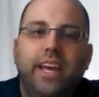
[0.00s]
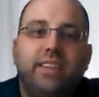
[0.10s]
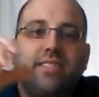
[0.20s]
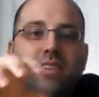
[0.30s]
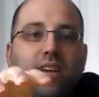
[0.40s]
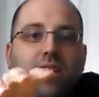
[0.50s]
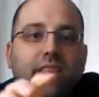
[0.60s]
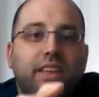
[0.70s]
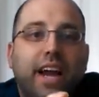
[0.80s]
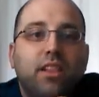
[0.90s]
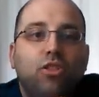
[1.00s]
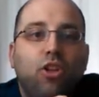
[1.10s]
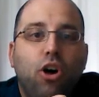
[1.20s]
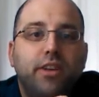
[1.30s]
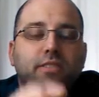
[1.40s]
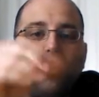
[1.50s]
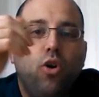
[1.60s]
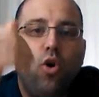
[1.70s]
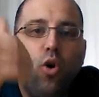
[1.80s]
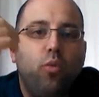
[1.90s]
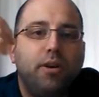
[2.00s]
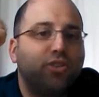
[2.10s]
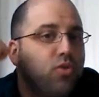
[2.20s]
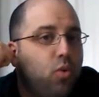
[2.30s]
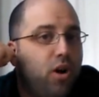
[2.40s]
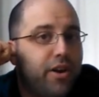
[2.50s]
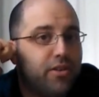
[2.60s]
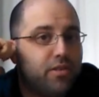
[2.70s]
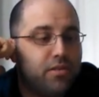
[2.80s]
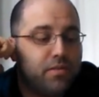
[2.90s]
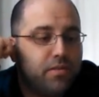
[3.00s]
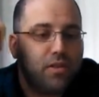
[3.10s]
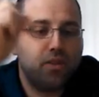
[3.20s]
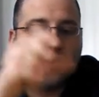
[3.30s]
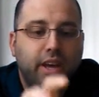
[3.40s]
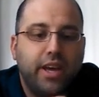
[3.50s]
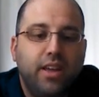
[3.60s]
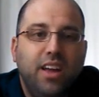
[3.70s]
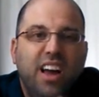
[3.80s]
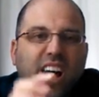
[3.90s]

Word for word: it's that I lost a whole bunch of water, okay?